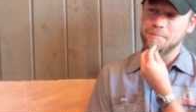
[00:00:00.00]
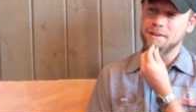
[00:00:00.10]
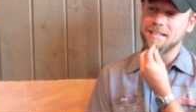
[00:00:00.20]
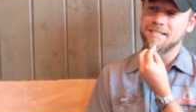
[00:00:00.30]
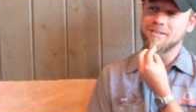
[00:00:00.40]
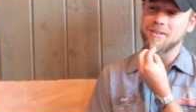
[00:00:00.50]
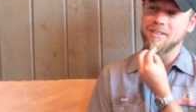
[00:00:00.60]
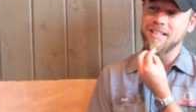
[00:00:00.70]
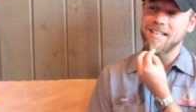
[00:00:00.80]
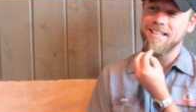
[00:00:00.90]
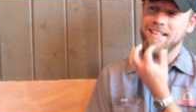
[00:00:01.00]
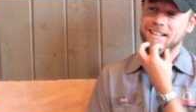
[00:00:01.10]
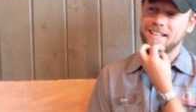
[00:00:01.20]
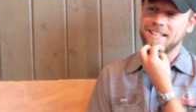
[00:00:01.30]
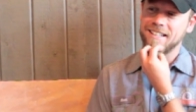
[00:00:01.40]
but certainly
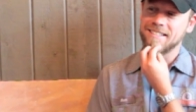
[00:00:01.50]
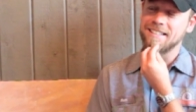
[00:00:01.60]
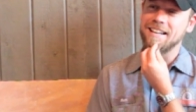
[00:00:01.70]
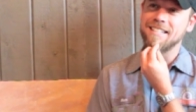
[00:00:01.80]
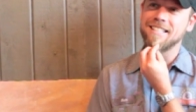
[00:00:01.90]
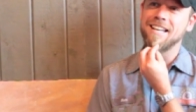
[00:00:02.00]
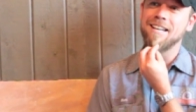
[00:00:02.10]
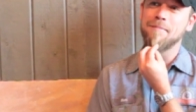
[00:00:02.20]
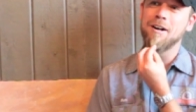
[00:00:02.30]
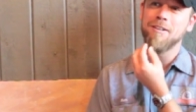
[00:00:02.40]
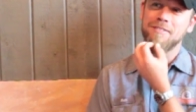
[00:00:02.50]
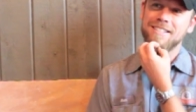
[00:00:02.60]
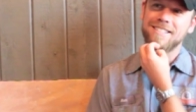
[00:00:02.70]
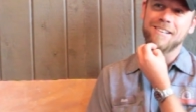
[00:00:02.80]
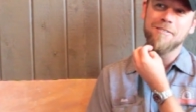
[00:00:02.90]
uh, it's a nice name all of
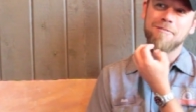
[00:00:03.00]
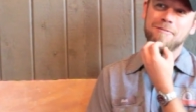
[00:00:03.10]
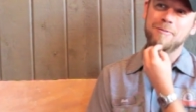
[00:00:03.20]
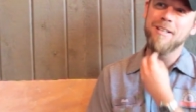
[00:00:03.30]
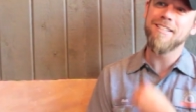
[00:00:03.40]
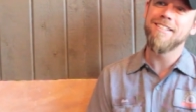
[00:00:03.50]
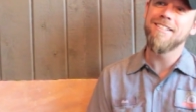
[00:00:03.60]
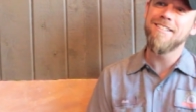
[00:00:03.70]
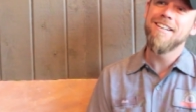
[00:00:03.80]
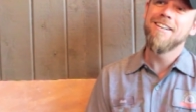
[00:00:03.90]
itself. We can,